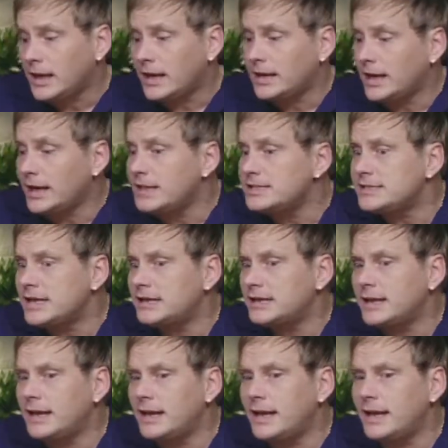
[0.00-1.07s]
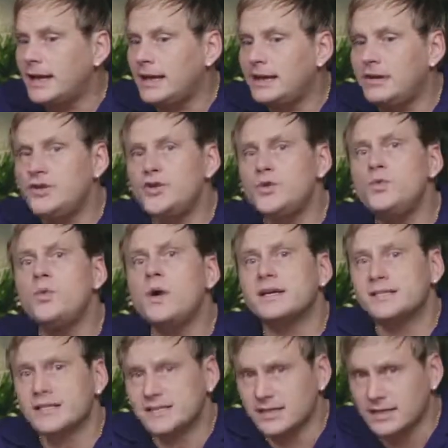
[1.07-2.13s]
And that is that in
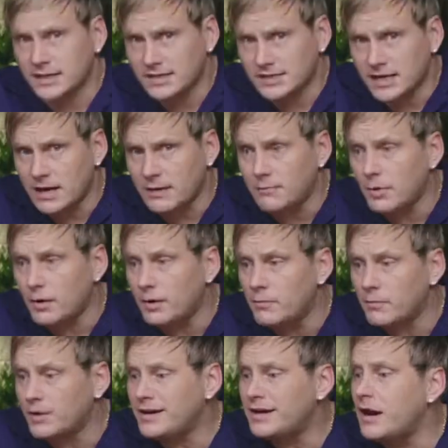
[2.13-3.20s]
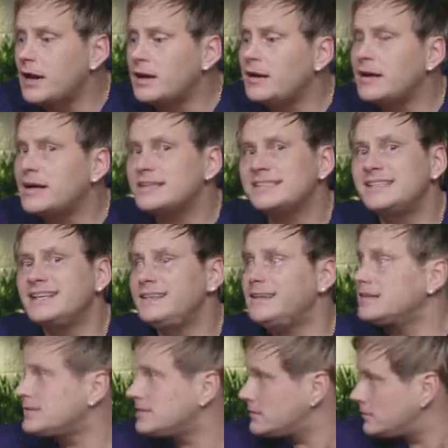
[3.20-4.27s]
US, as an example, more than 100
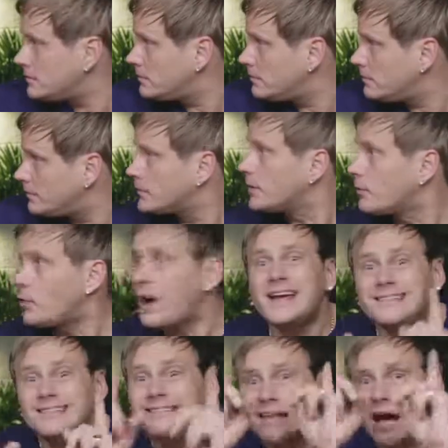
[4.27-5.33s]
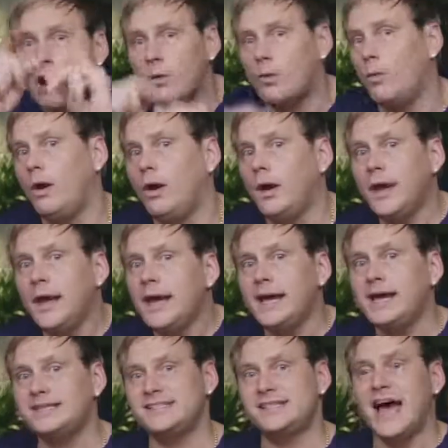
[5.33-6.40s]
cities right now
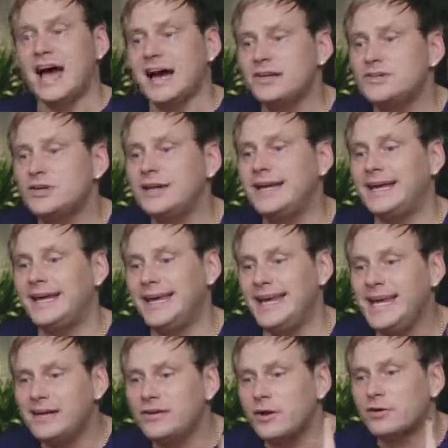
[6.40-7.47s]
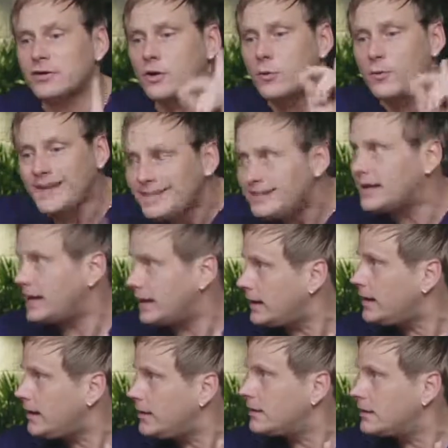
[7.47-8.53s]
is actually either
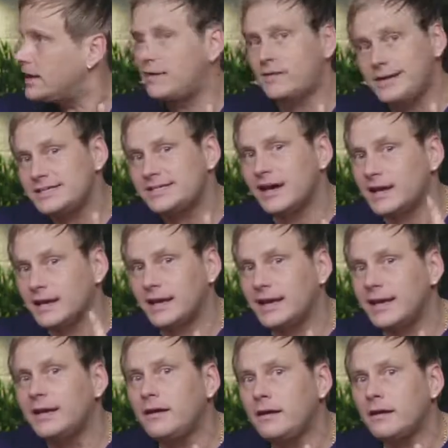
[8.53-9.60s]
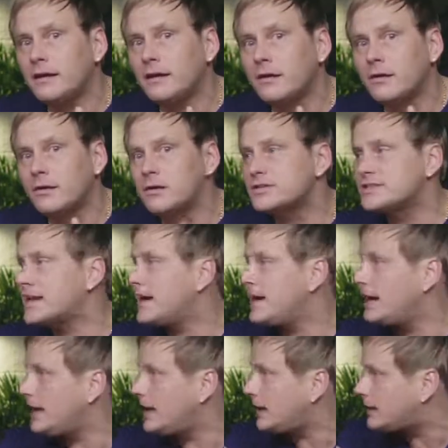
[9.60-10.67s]
quitting the recycling or
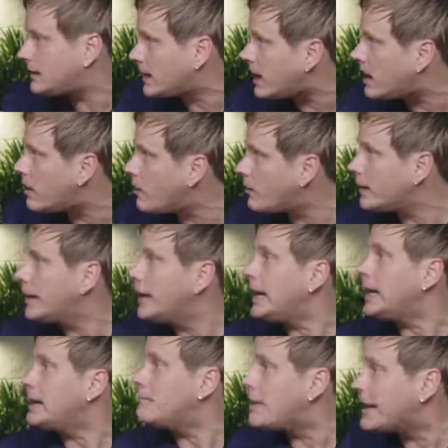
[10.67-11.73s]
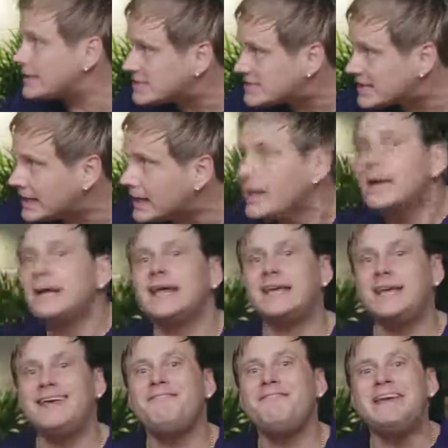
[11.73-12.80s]
scaling it down immensely.
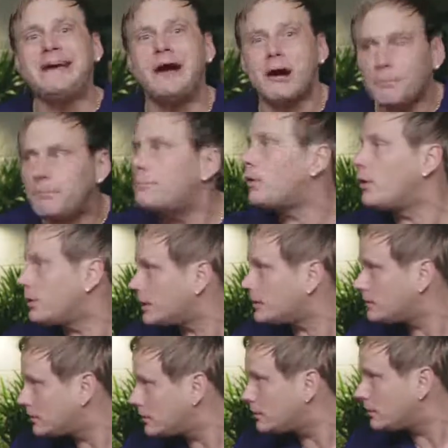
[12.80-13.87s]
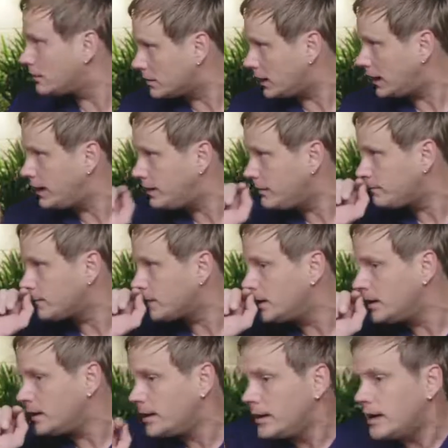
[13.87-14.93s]
They're giving up on it, okay?
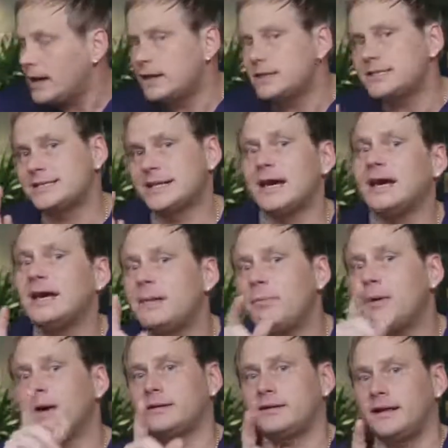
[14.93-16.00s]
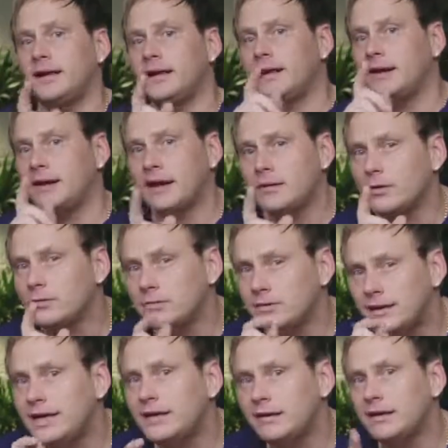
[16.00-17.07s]
And the scary part here that I don't
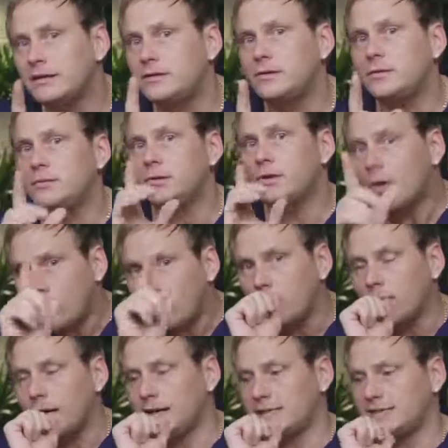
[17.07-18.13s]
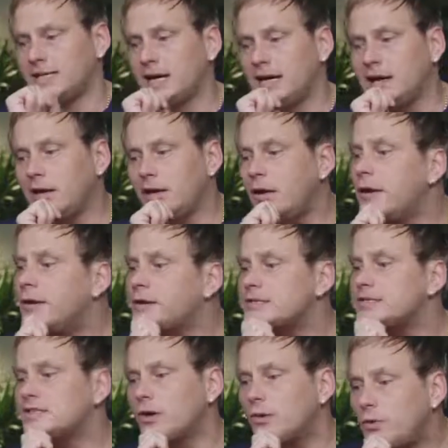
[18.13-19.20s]
think that you know is I learned
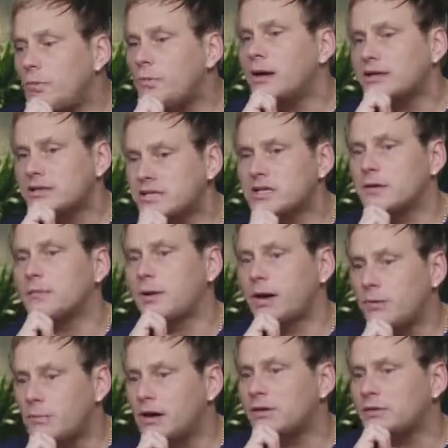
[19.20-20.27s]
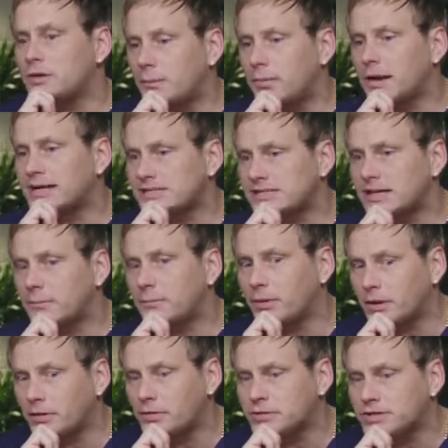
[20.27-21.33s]
so much about the plastic
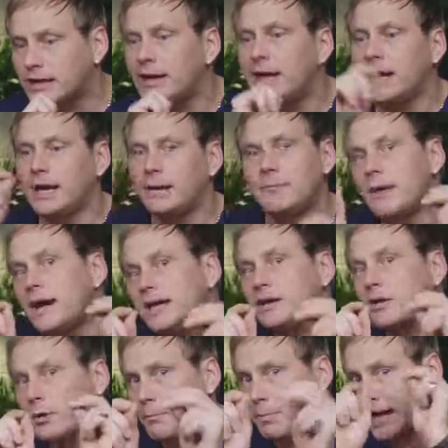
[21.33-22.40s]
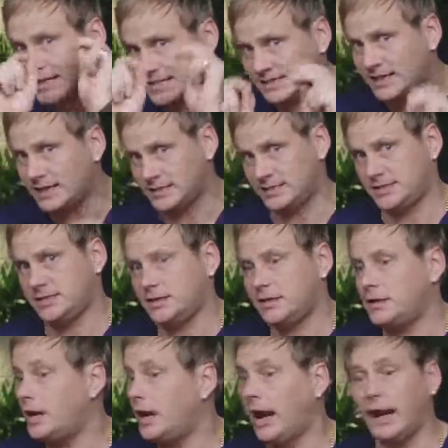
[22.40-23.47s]
pollution and microplastics
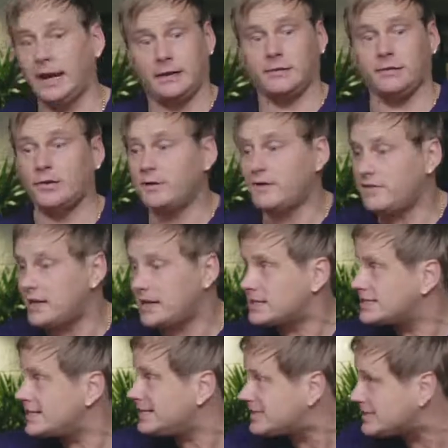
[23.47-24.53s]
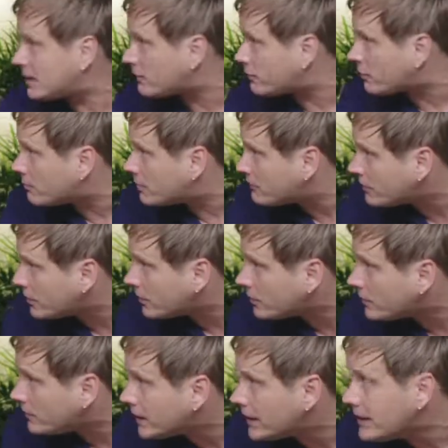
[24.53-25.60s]
that I didn't know even existed from
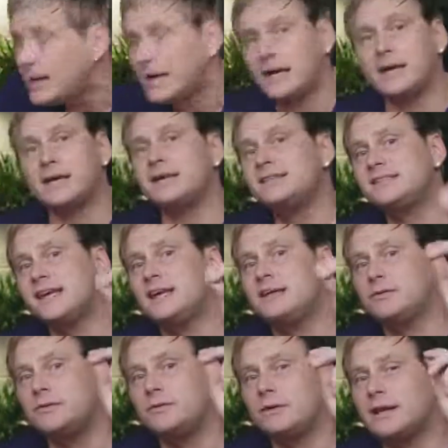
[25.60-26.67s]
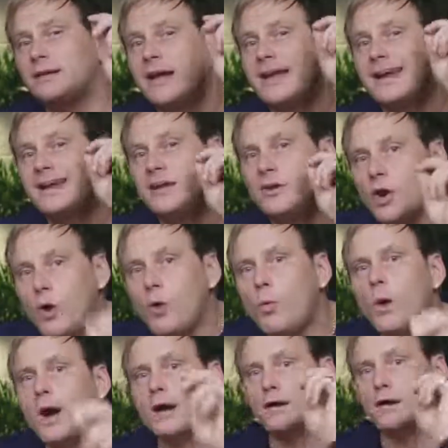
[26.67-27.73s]
before. And I can say to you that
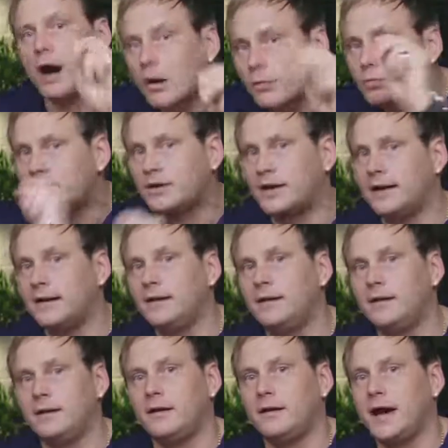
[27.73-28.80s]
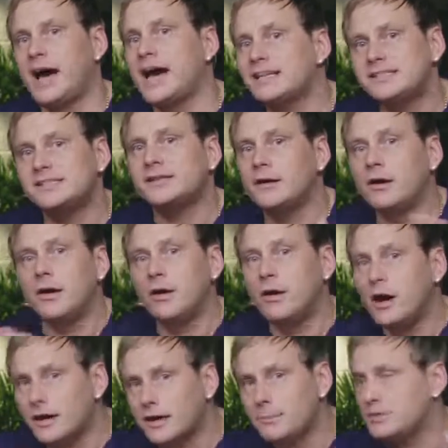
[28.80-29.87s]
no country has
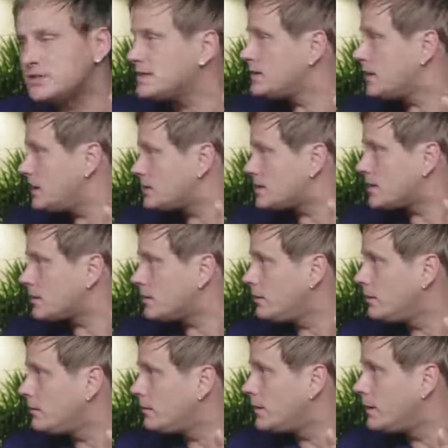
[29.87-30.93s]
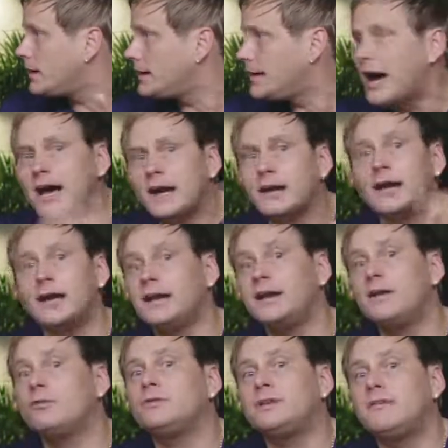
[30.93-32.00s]
100% recycling. None, and
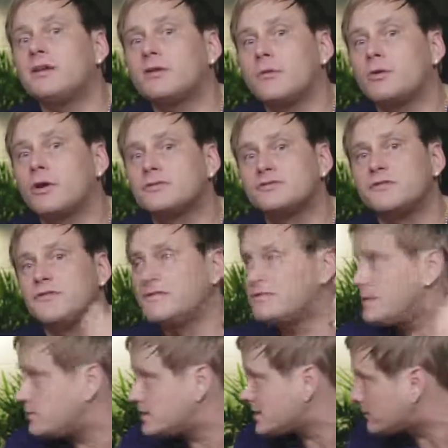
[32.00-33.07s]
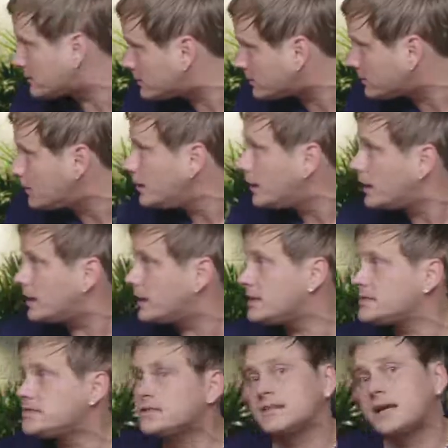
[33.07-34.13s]
they don't even come close to 50%. And that
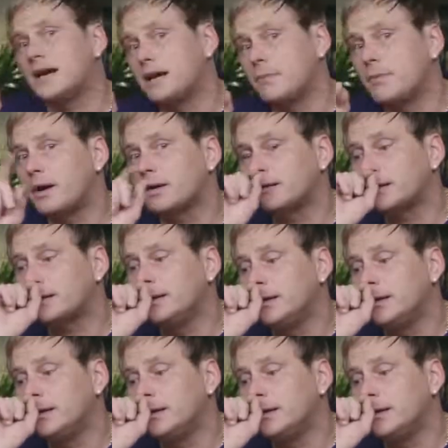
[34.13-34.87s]
is the scary part.